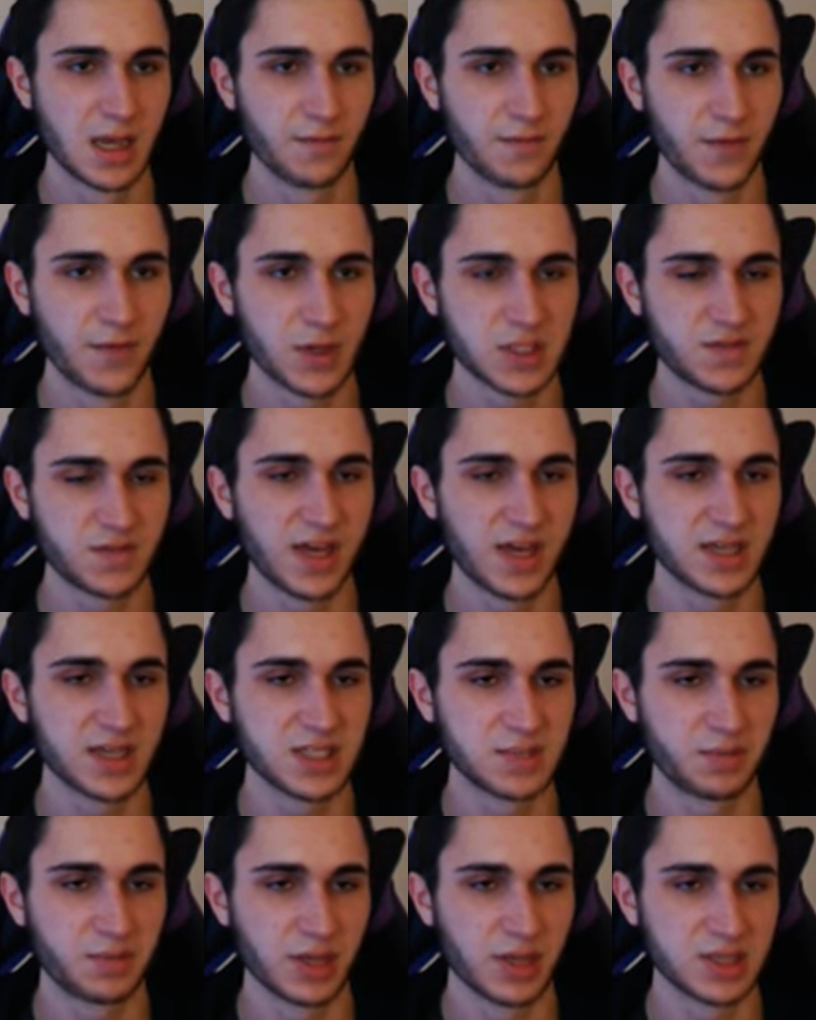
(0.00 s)
First phase
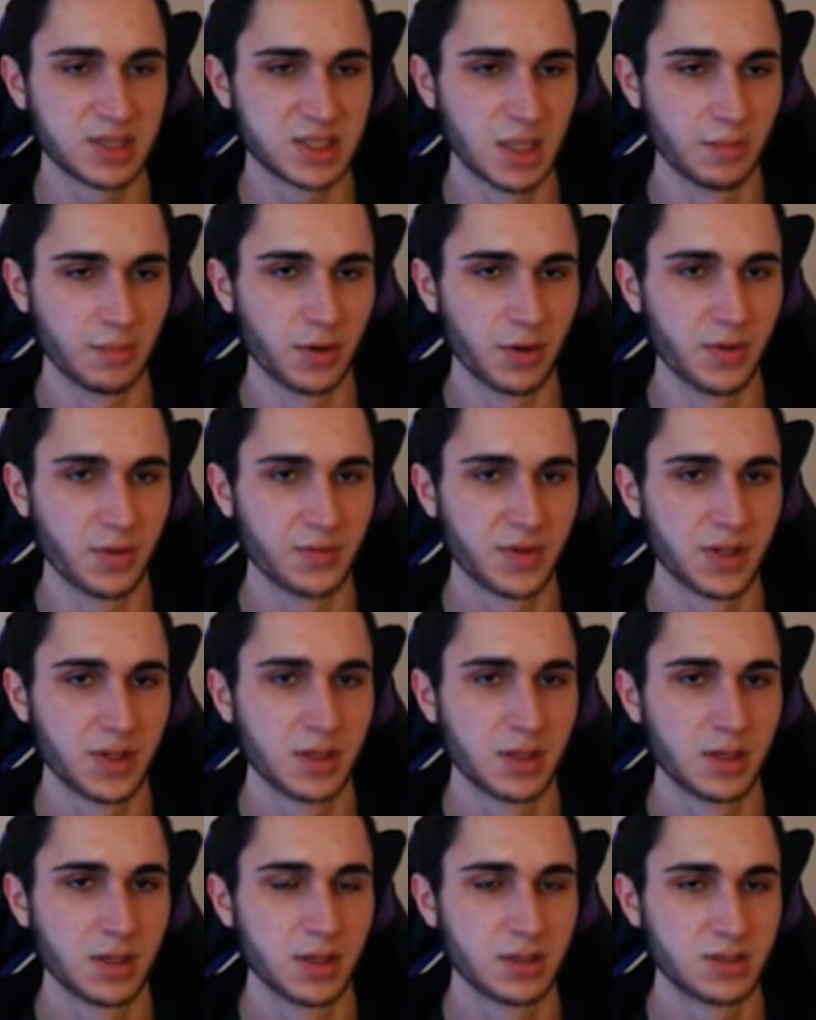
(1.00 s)
is pretty simple.
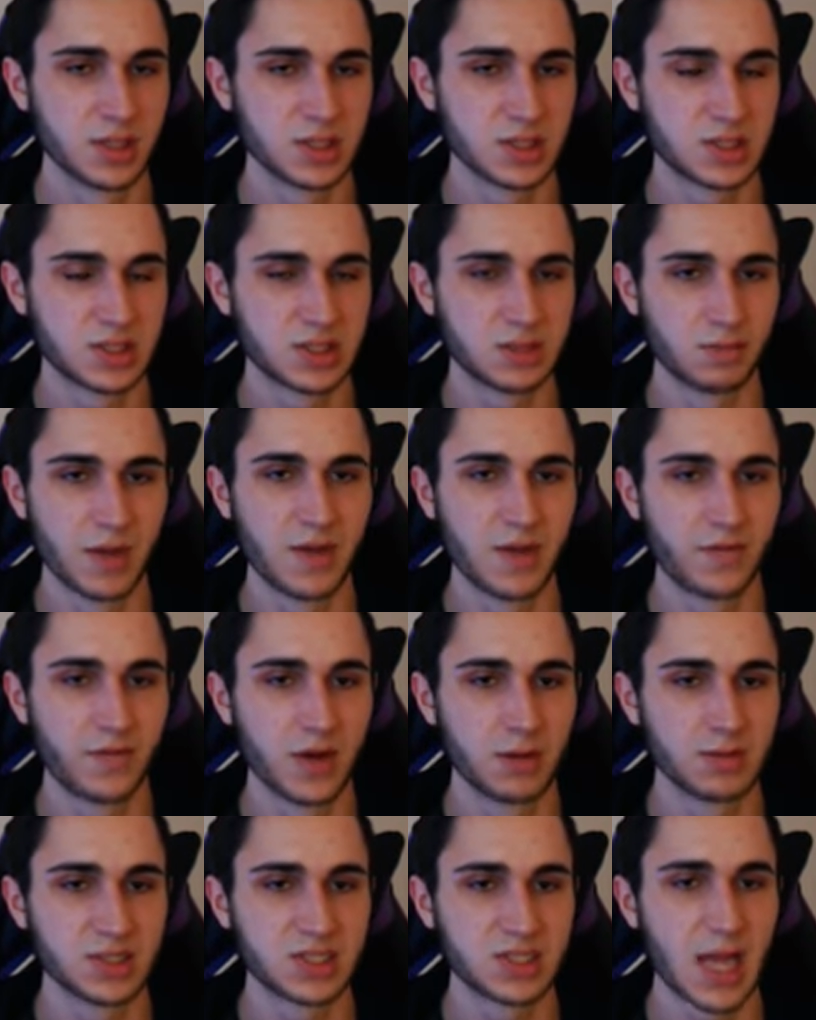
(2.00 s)
Just wait for
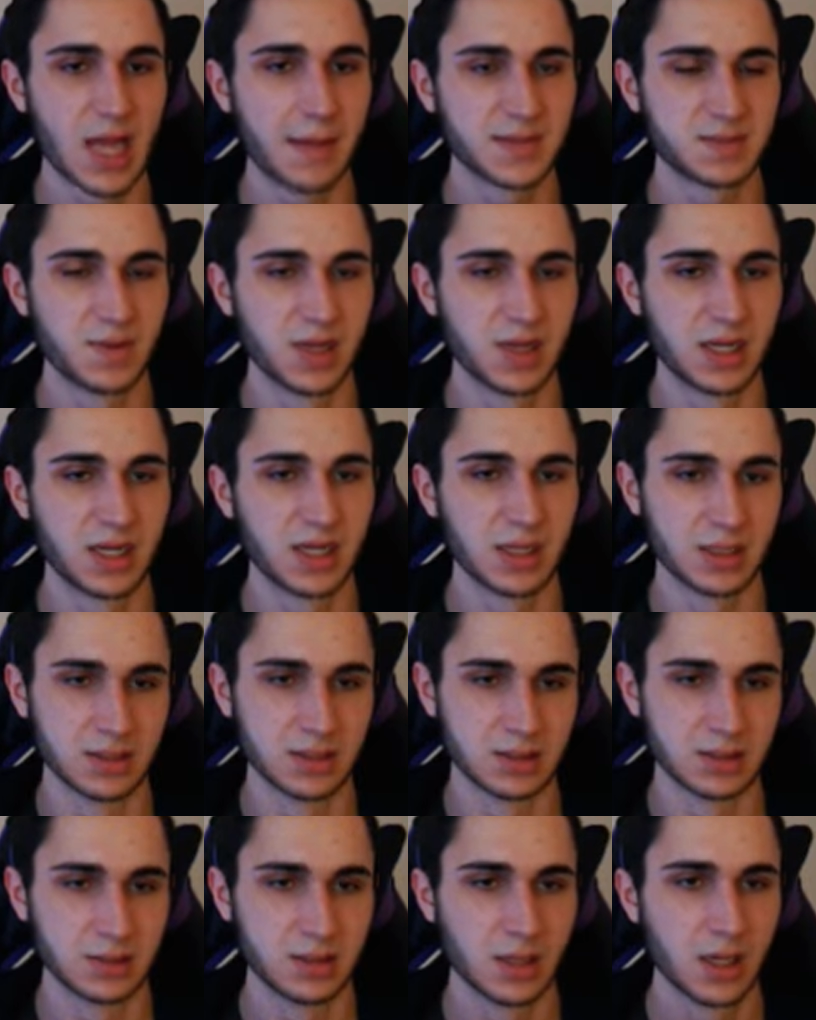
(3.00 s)
him to stop spinning
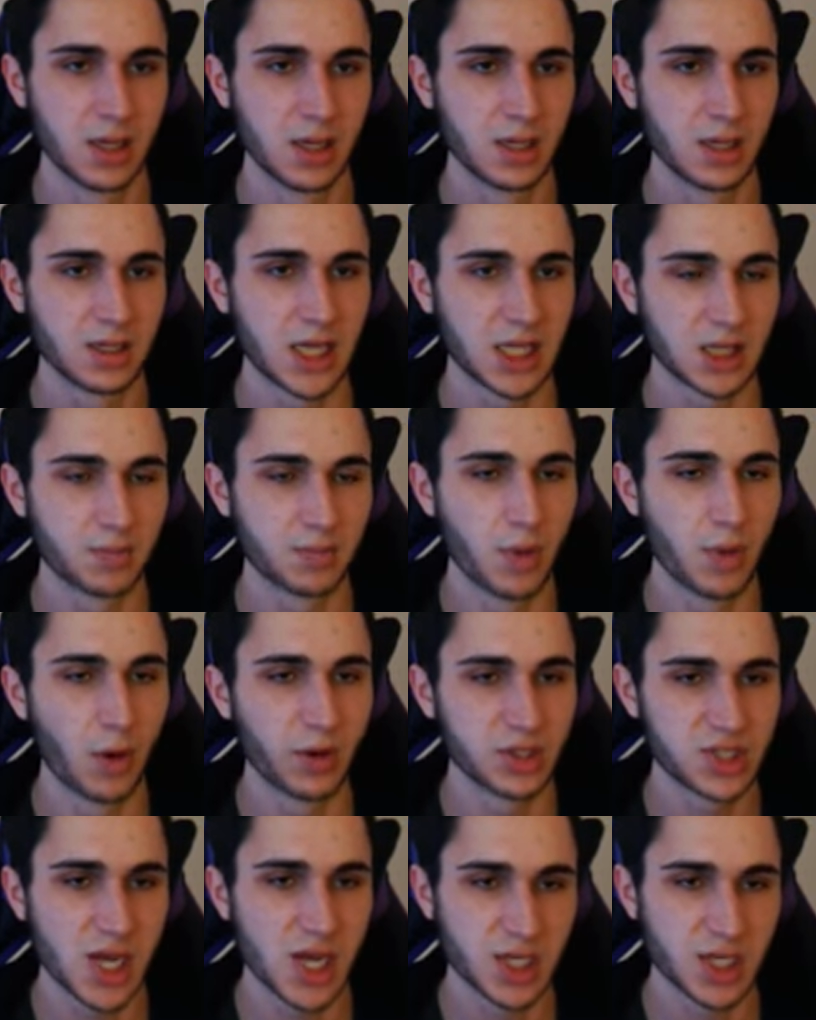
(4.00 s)
and get the
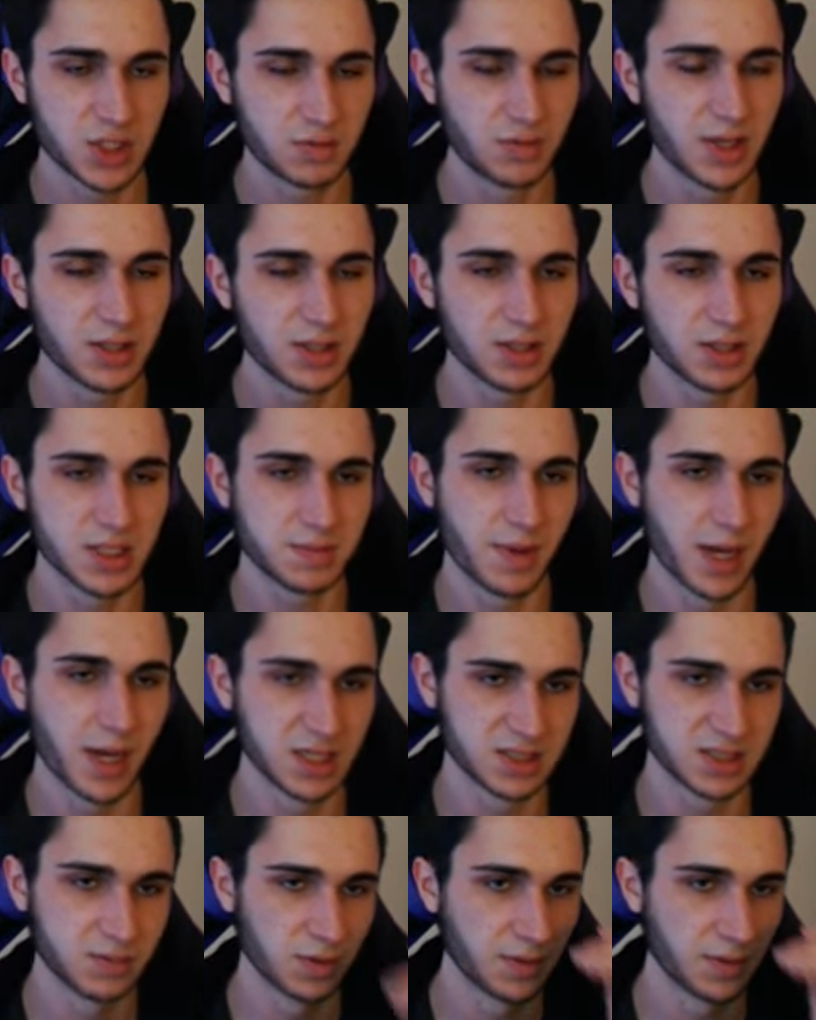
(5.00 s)
bowling shot as quickly as
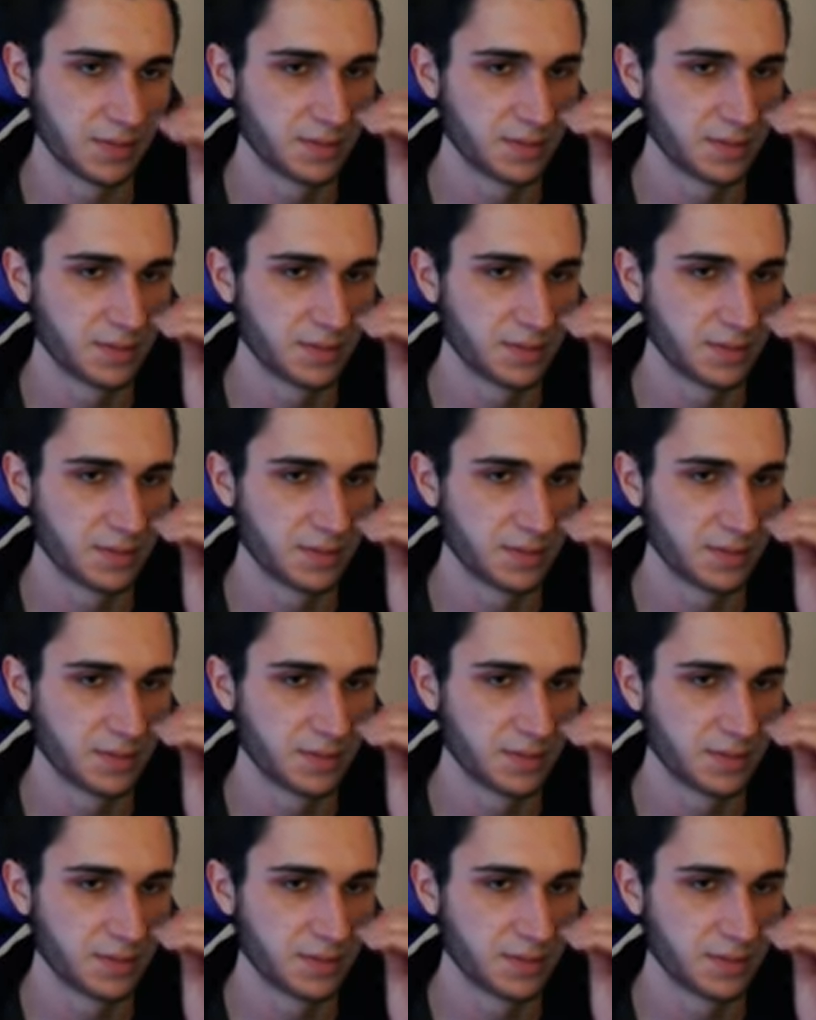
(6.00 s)
possible.